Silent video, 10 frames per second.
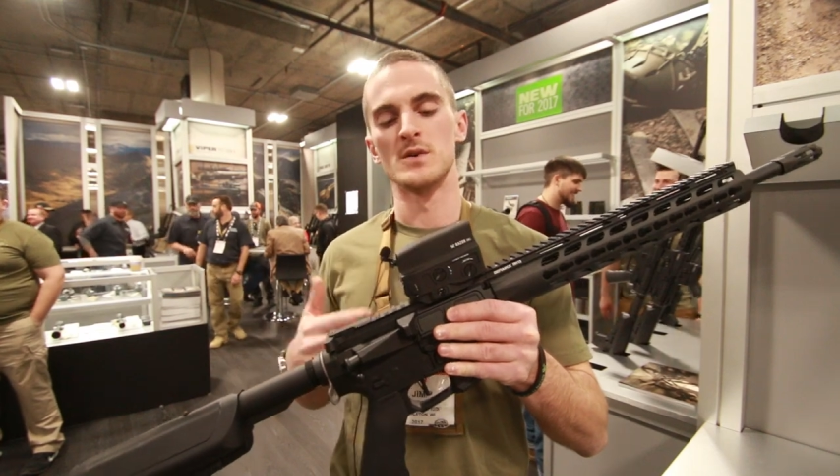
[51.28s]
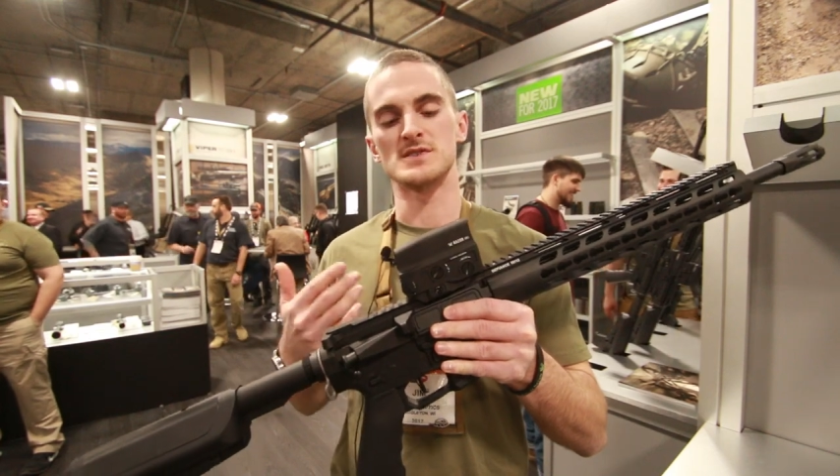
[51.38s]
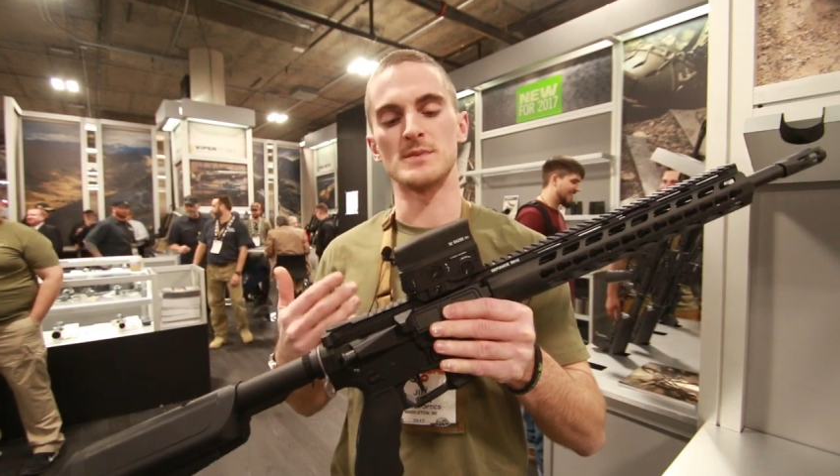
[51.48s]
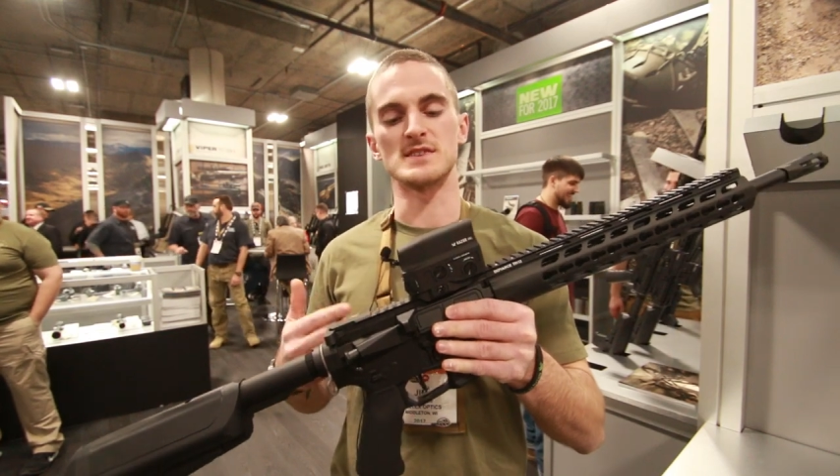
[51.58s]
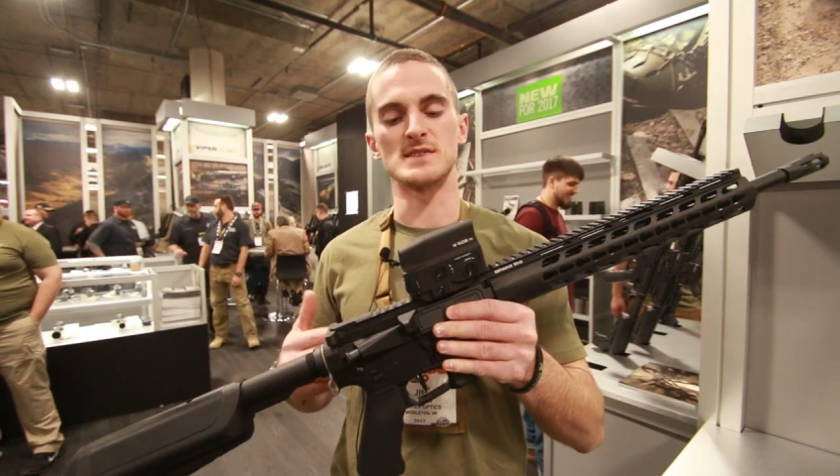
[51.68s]

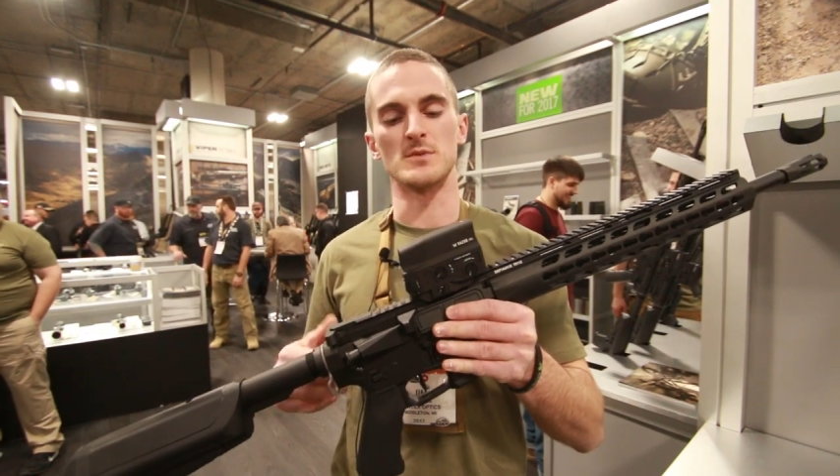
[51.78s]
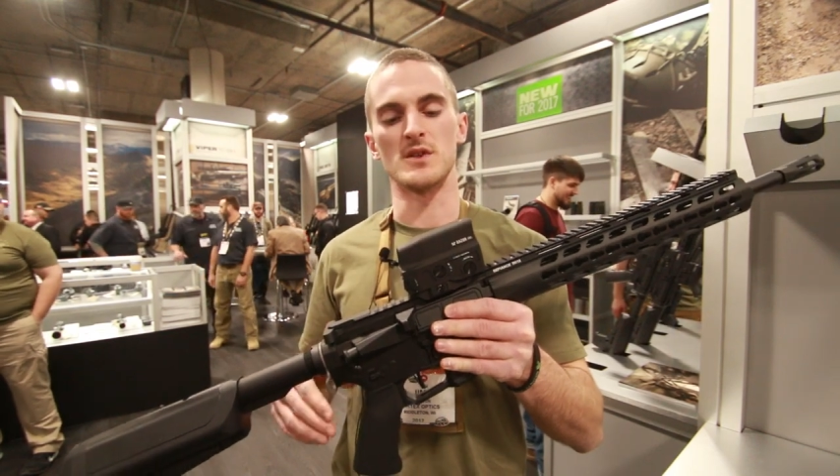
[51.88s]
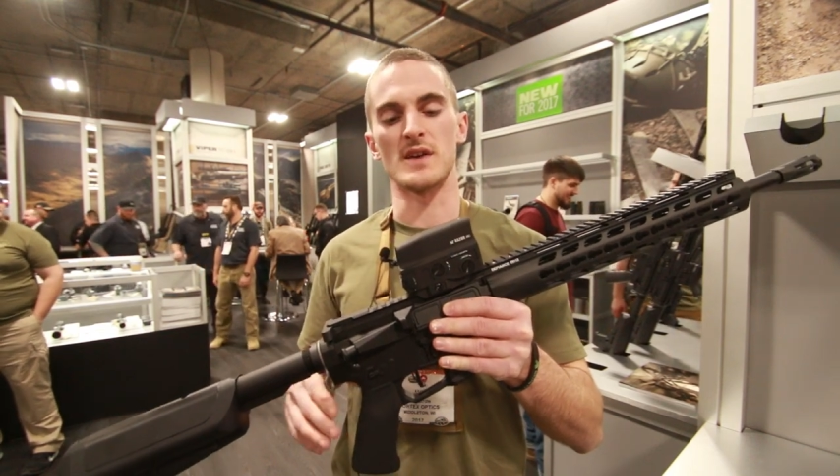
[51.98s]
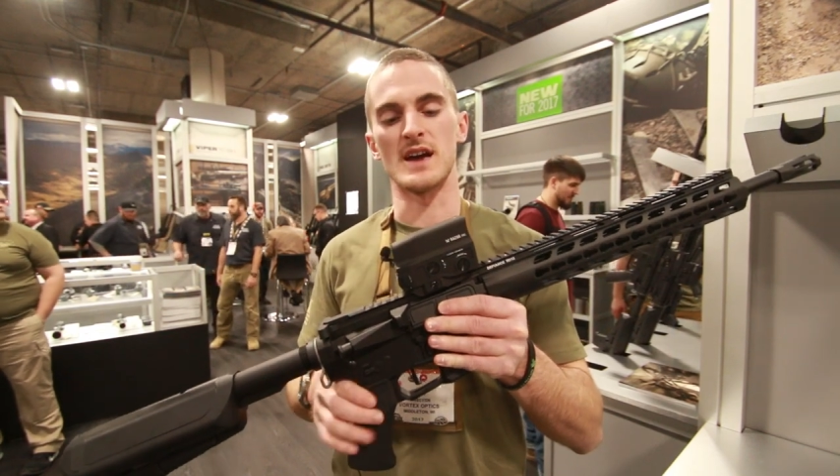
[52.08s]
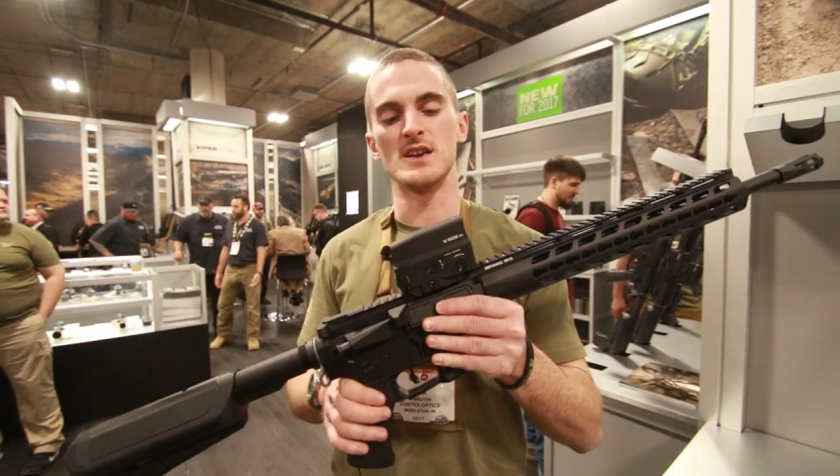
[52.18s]
or something similar
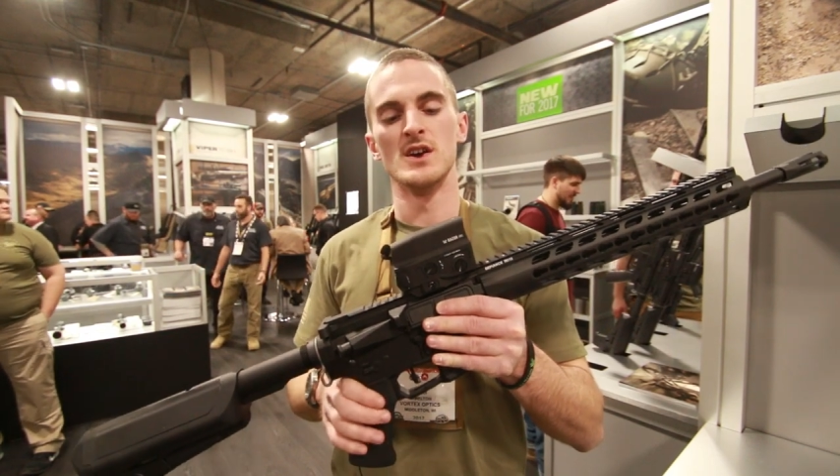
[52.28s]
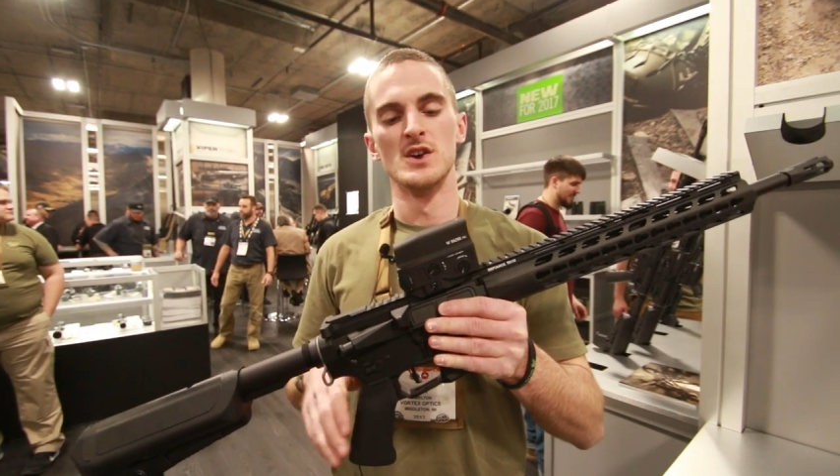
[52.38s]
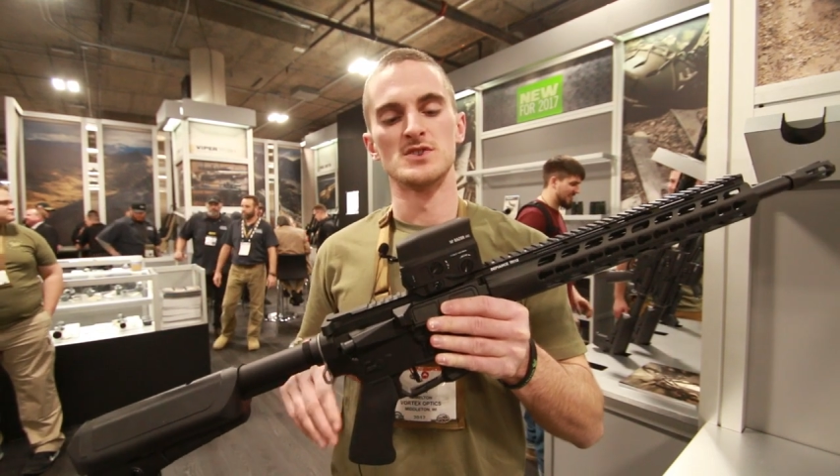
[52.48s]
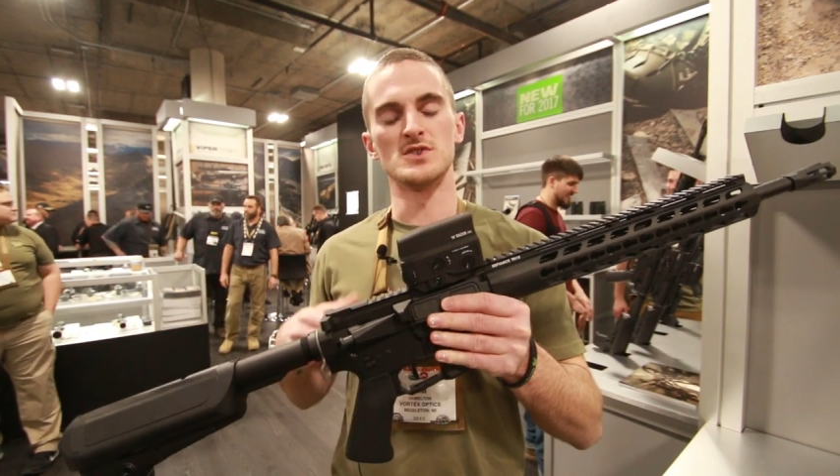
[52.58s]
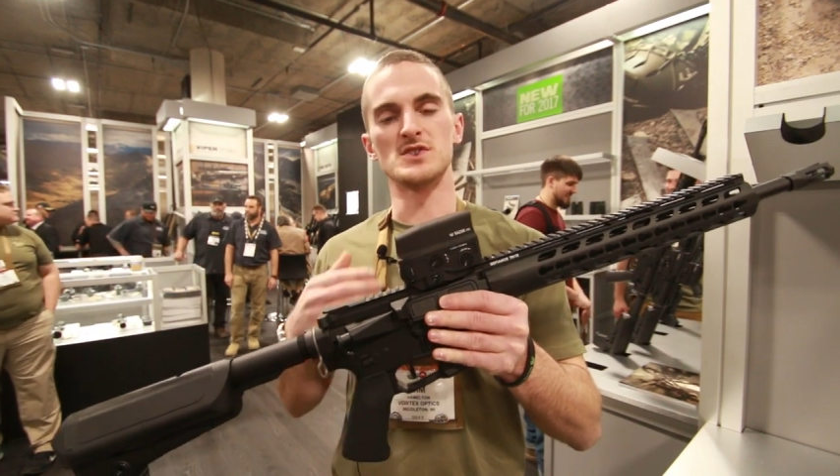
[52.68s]
to that.
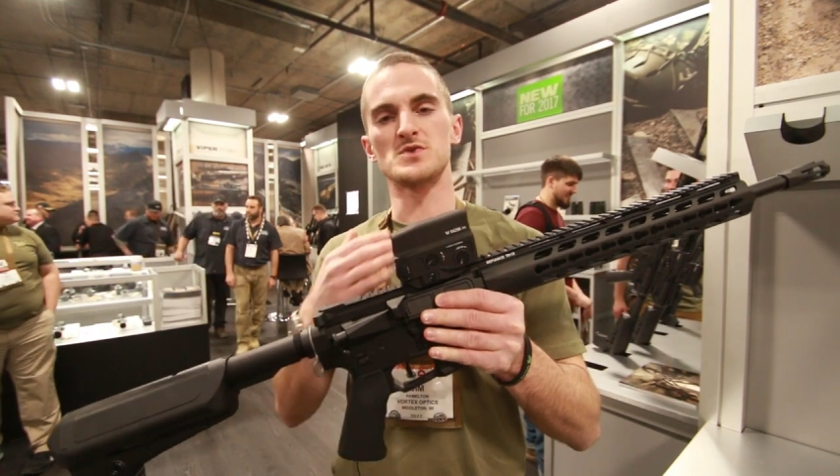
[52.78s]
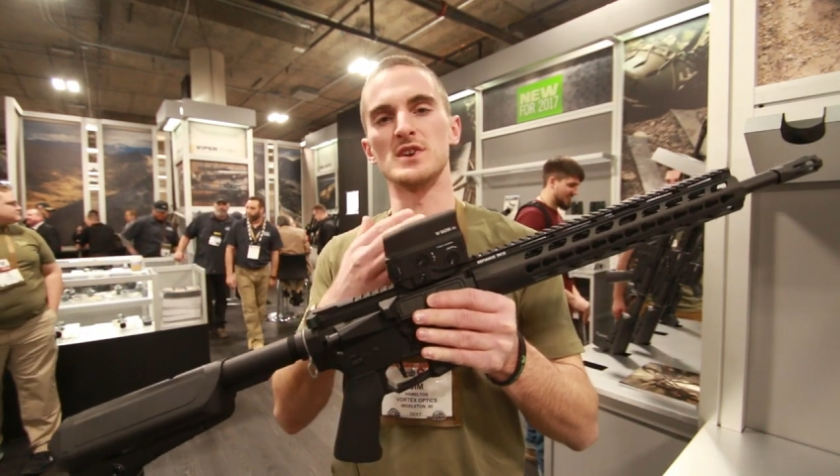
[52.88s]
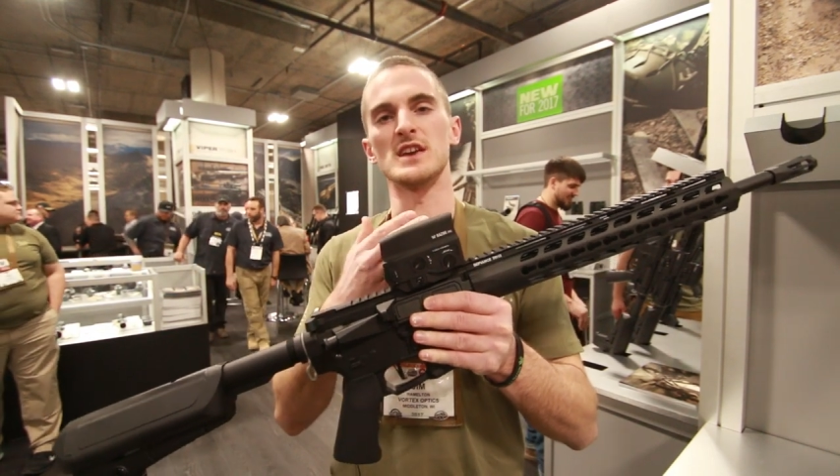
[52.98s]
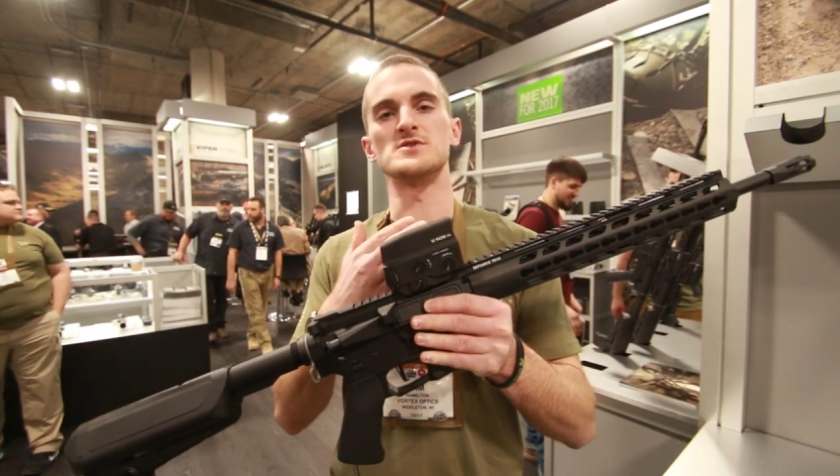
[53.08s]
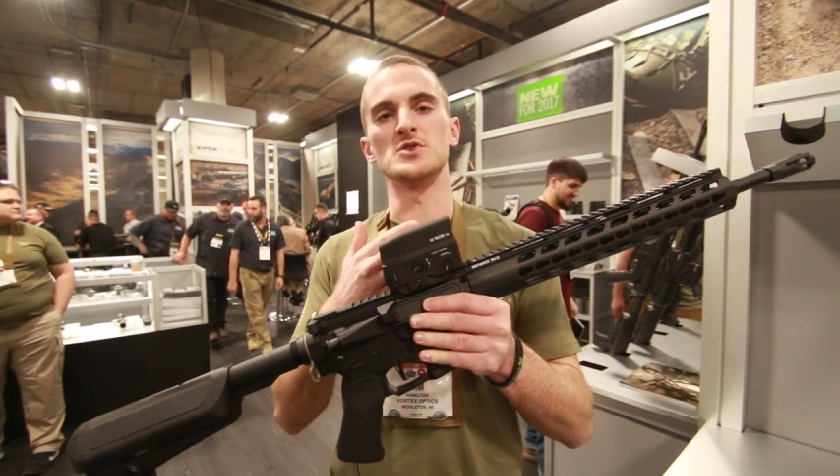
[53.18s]
So this
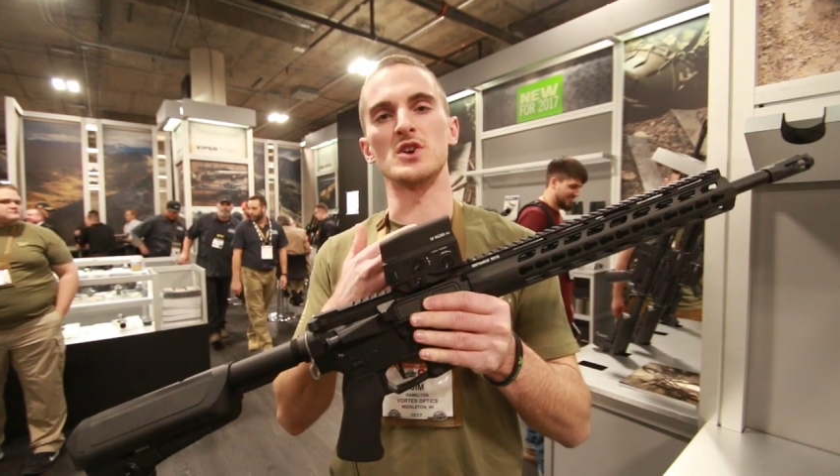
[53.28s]
really gives you